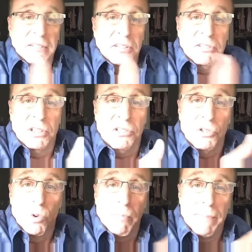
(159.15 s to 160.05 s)
This, this is
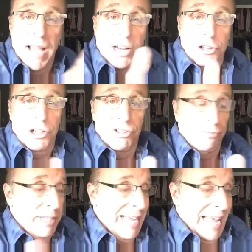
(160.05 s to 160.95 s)
what my manager gives
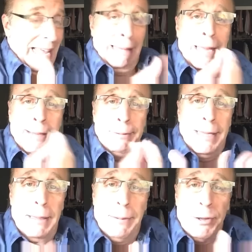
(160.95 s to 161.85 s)
me. Uh,
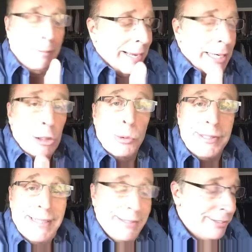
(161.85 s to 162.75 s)
what am I going to do with
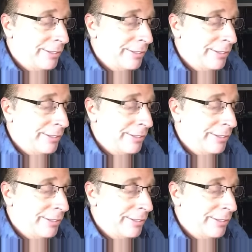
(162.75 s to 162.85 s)
this?